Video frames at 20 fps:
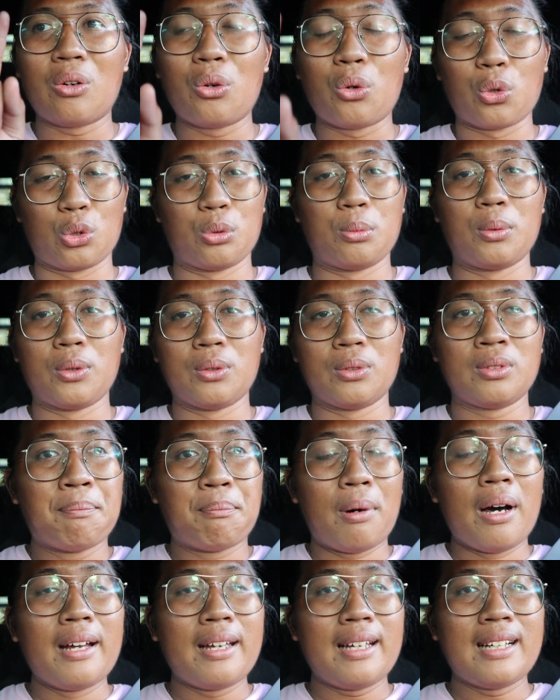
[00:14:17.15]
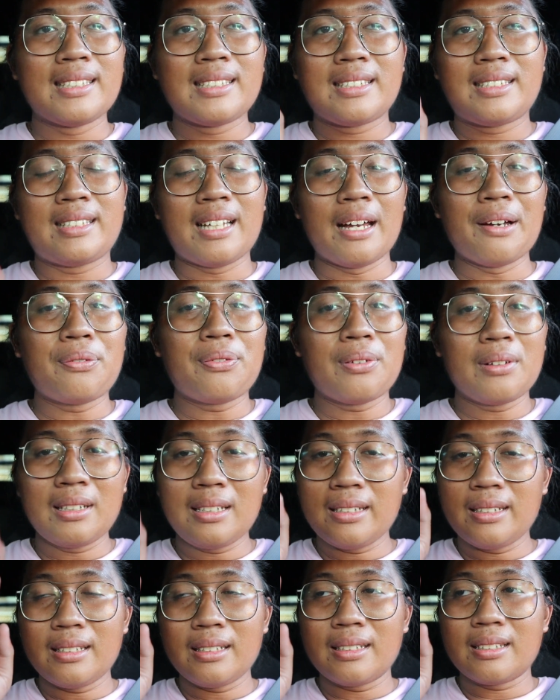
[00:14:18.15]
Horrible, but it's
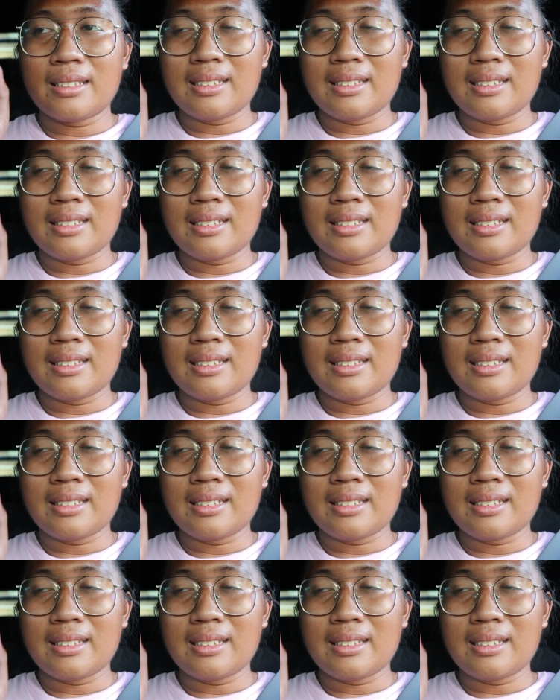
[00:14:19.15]
definitely